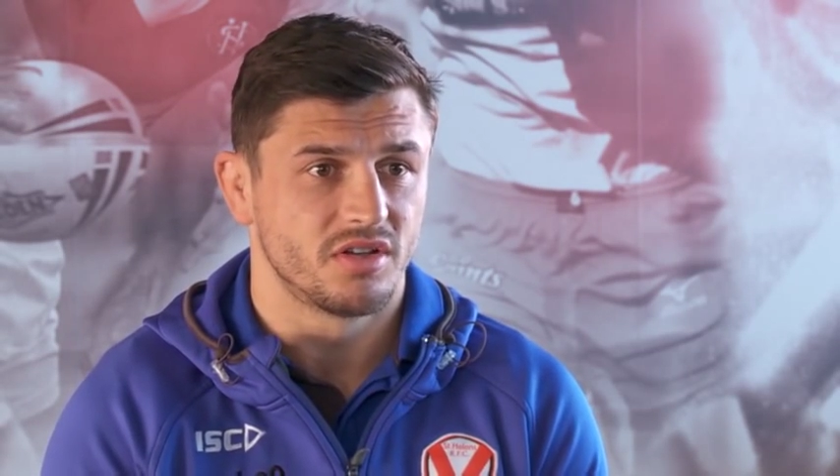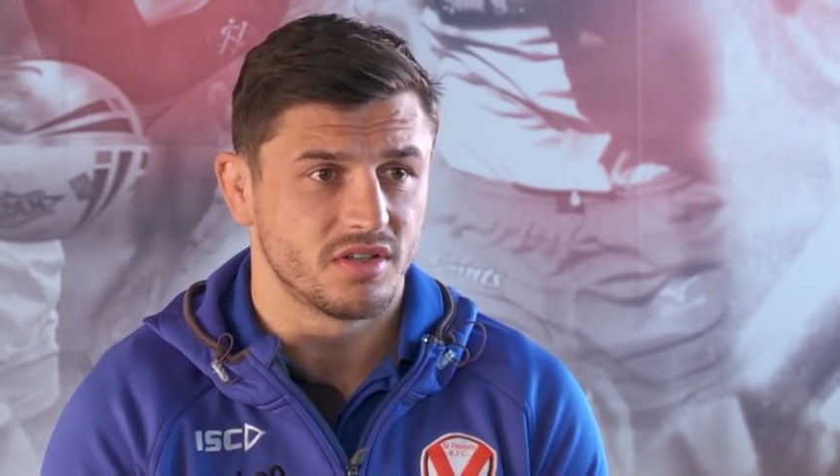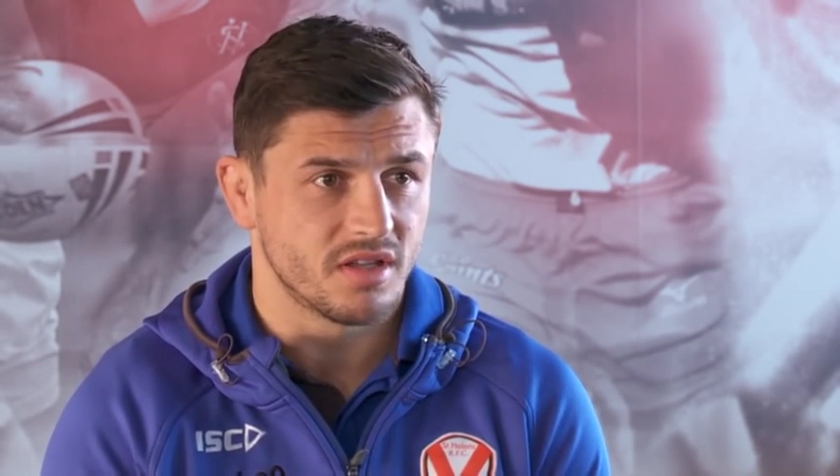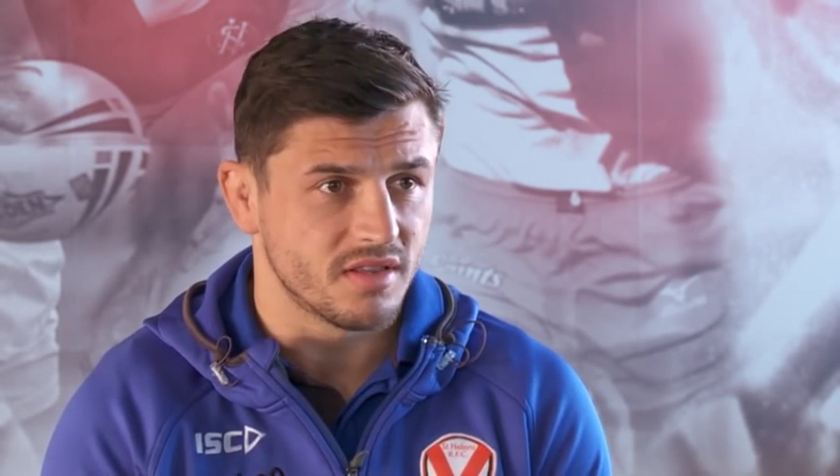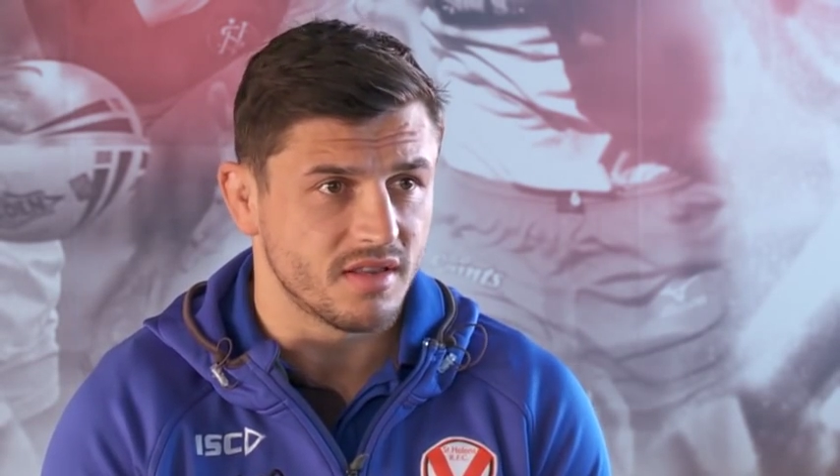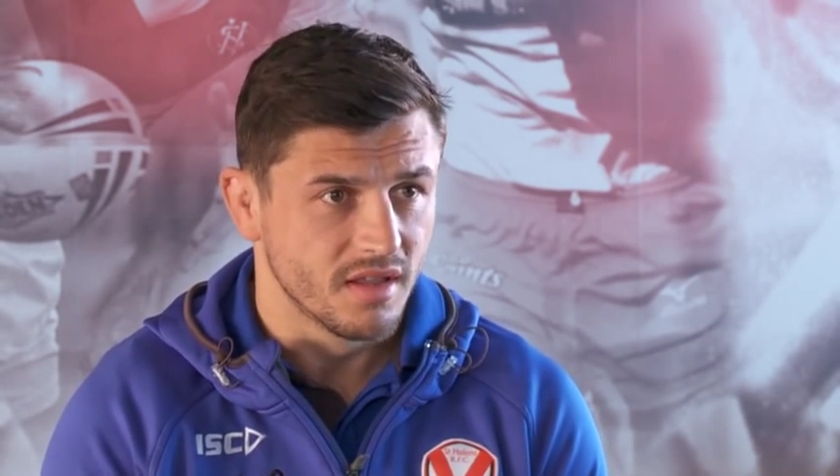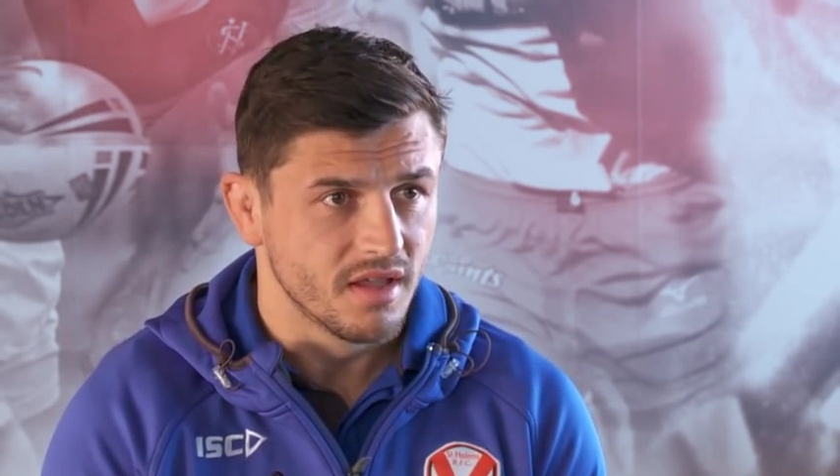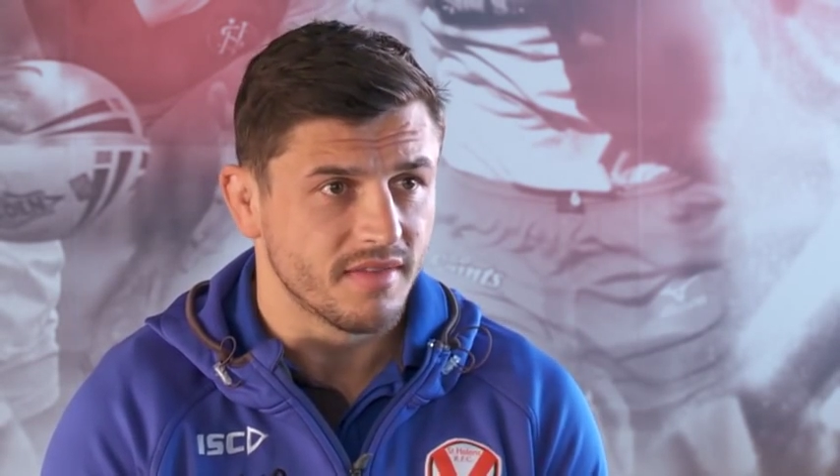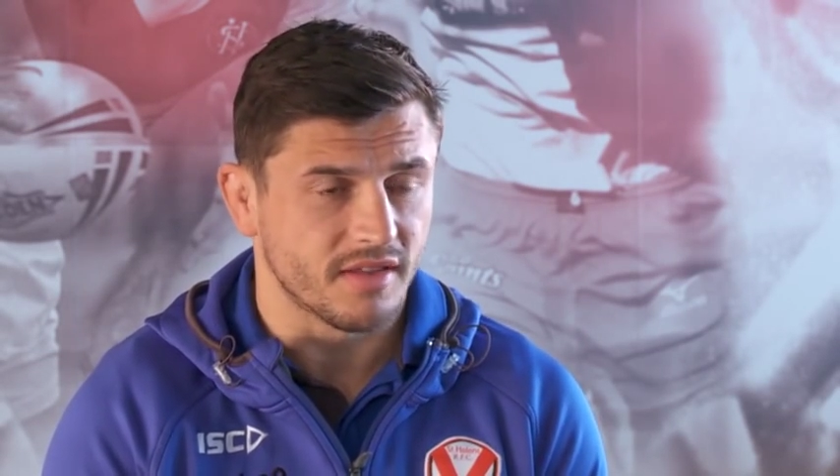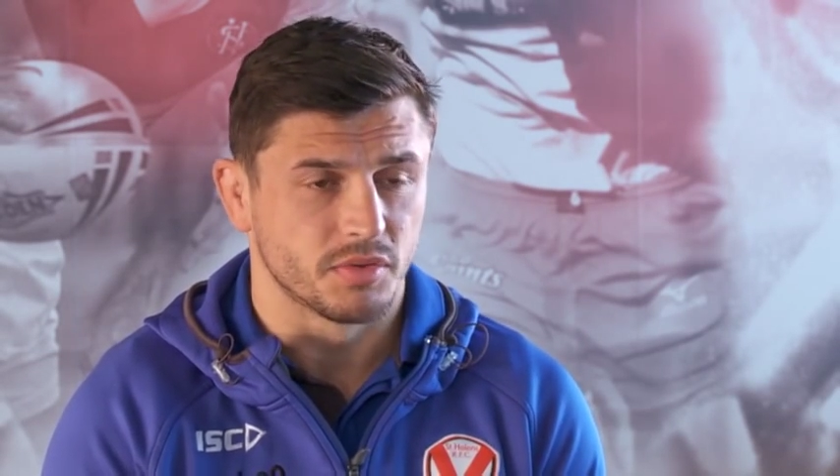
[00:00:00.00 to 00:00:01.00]
And, and
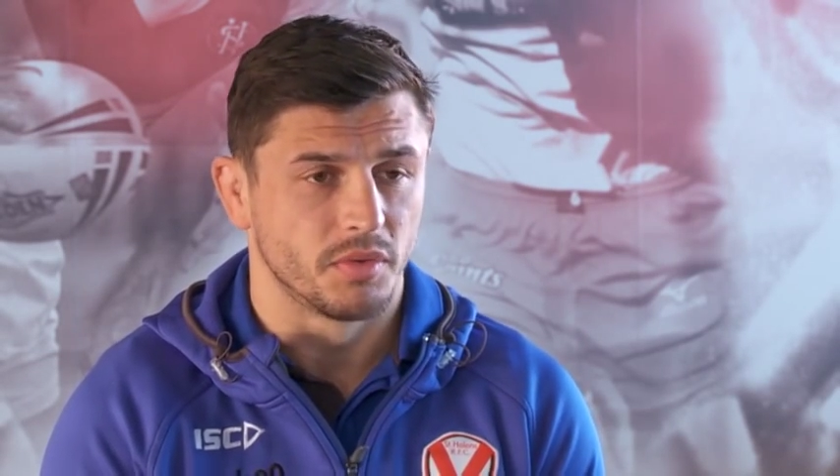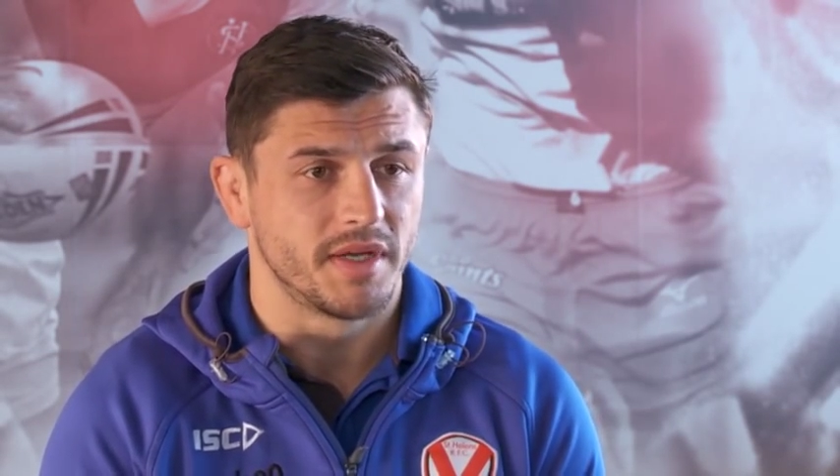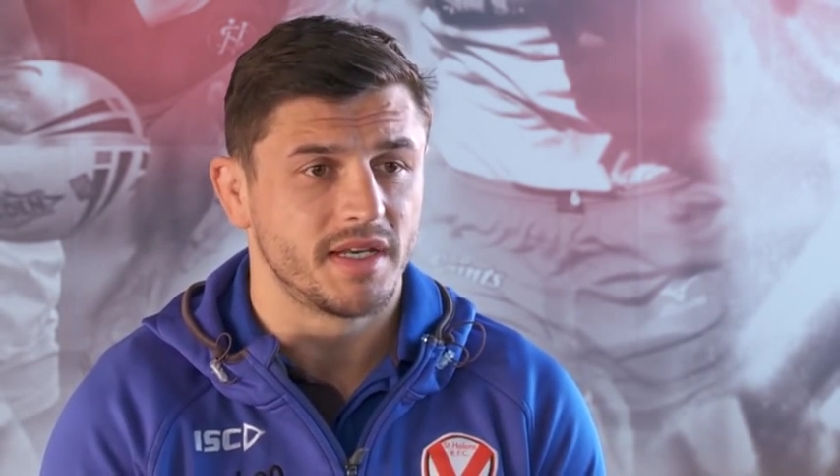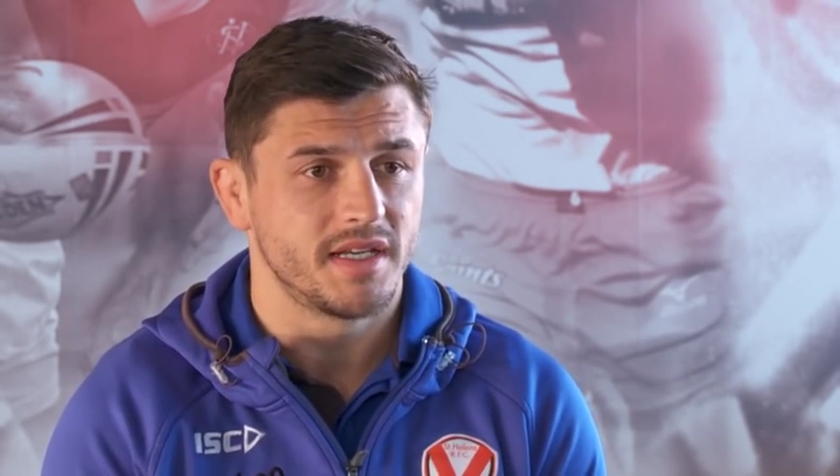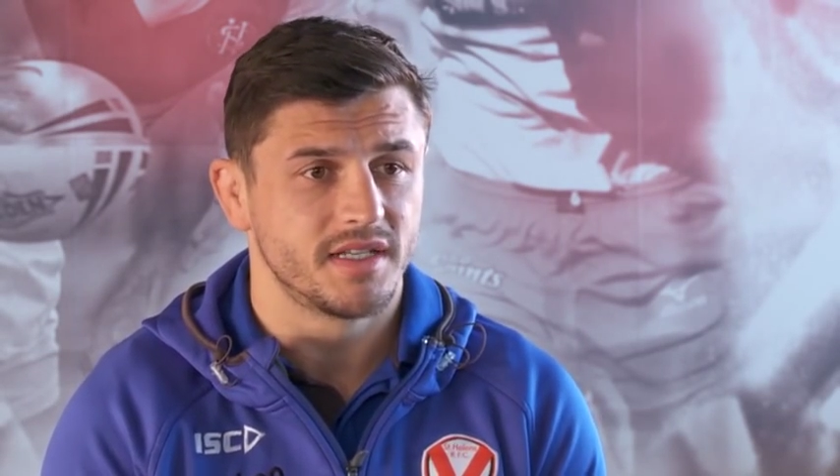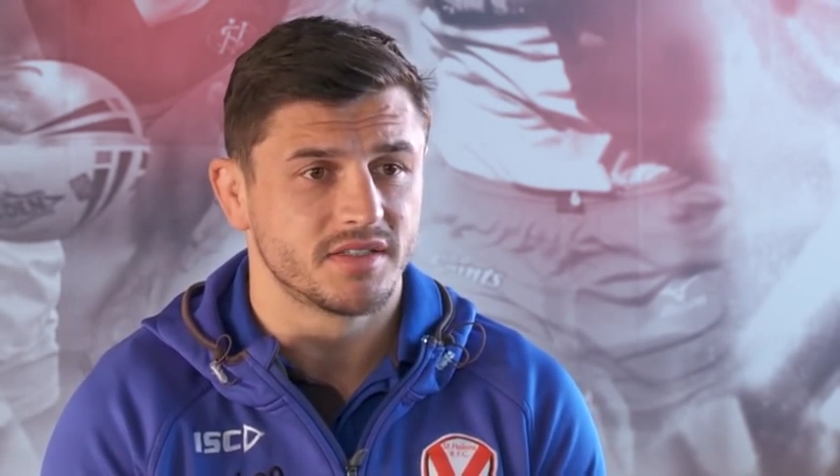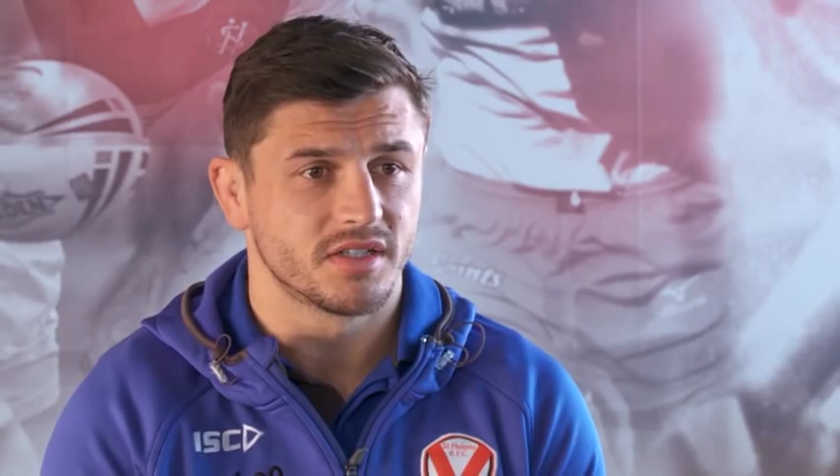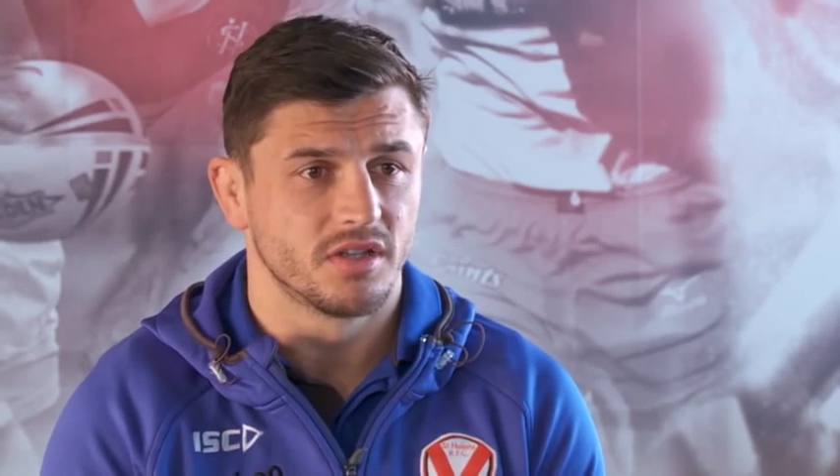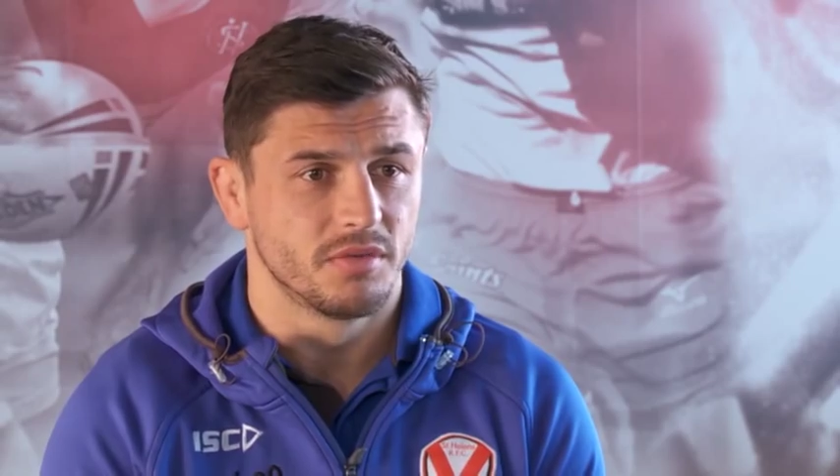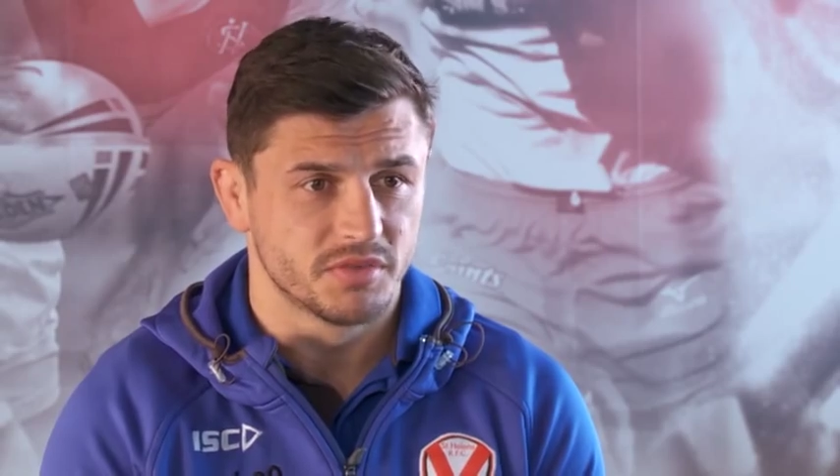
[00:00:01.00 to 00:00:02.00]
that's what we need as a
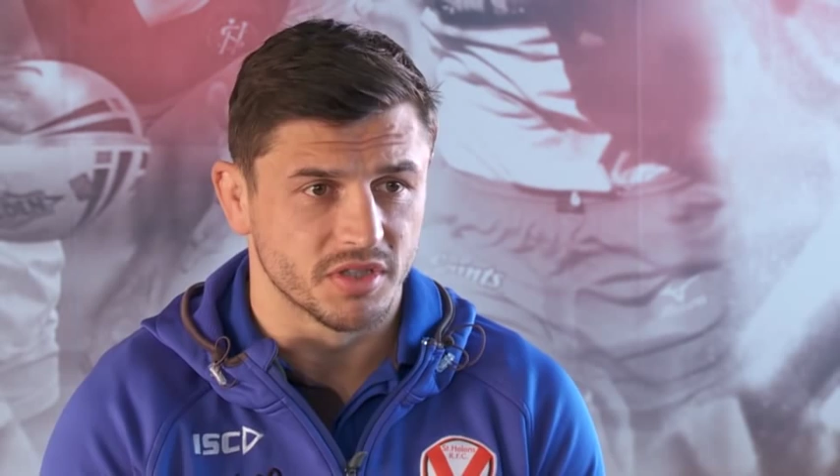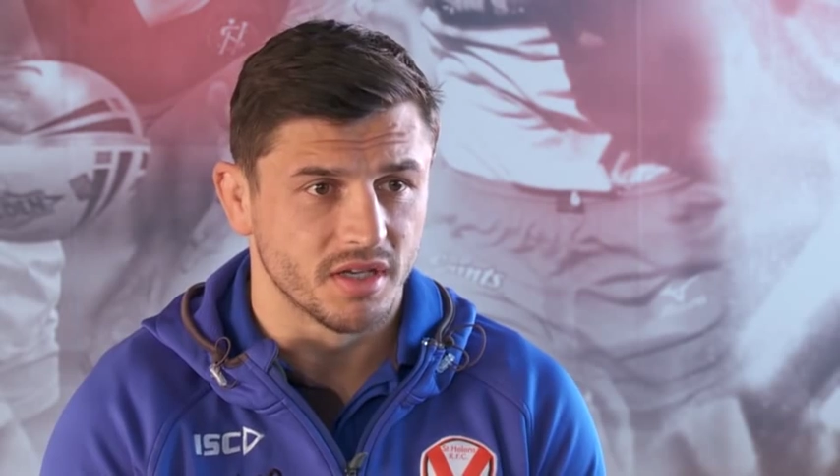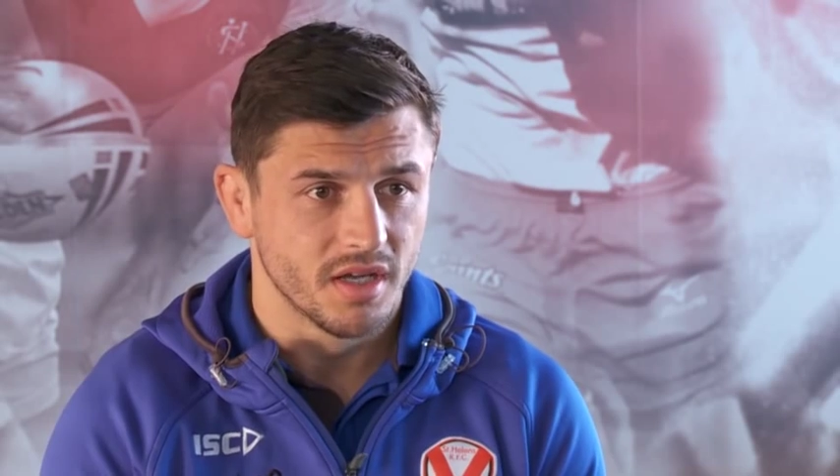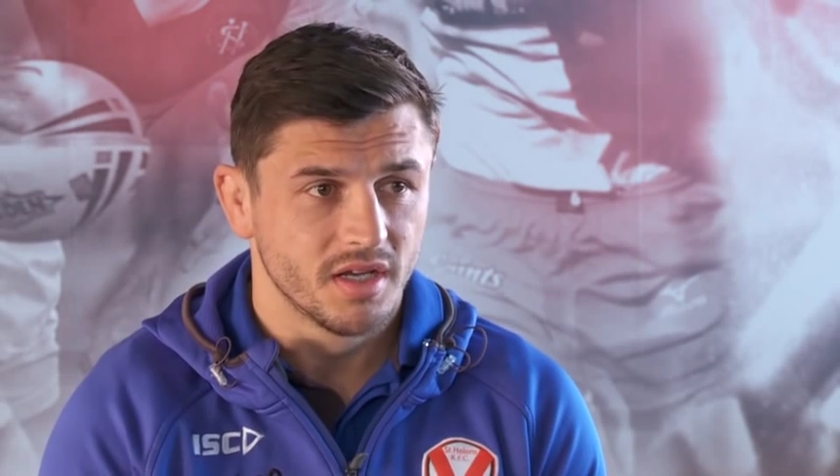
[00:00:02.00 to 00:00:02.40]
club to